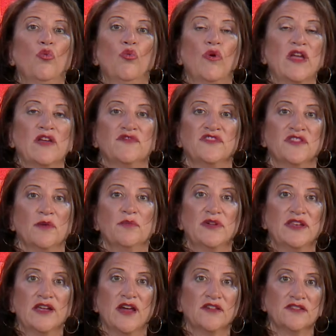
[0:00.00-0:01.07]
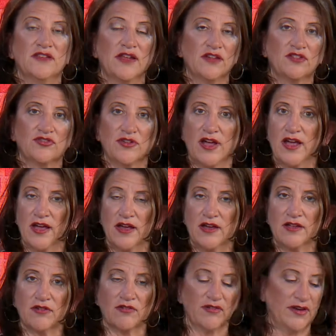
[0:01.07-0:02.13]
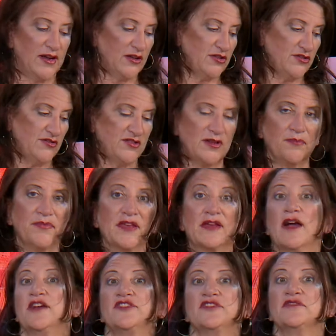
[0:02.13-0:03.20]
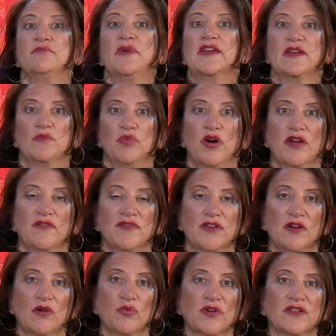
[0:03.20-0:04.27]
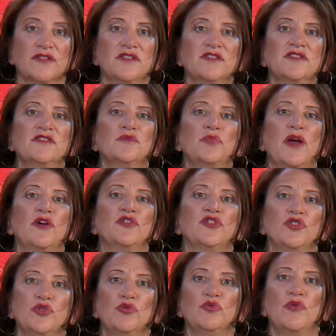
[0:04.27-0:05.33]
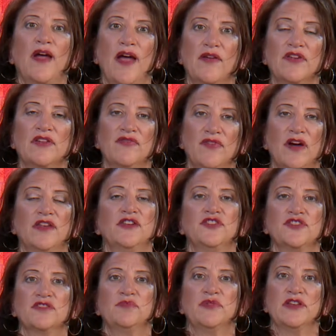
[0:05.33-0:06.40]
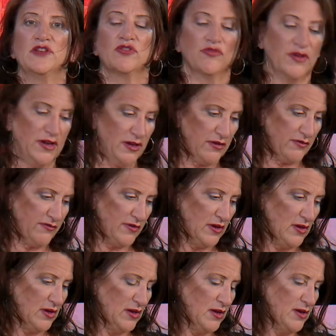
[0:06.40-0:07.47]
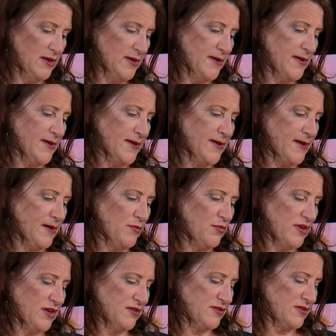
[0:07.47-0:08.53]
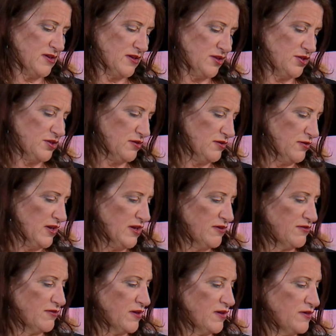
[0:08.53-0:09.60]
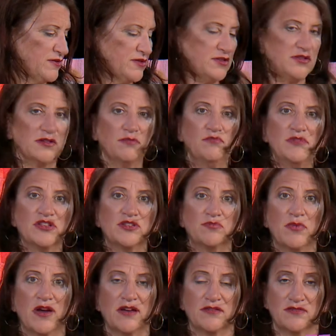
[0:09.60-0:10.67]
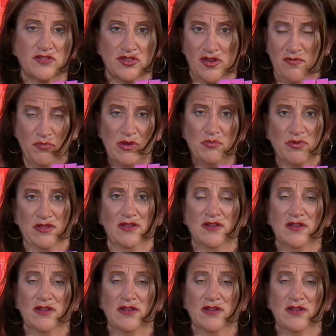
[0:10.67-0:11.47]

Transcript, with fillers: if somebody has an extra head or an extra something, I just make it part of the artwork. This is about you having fun and just being creative. Uh, what else can I show you here? Uh, this mishmash of people.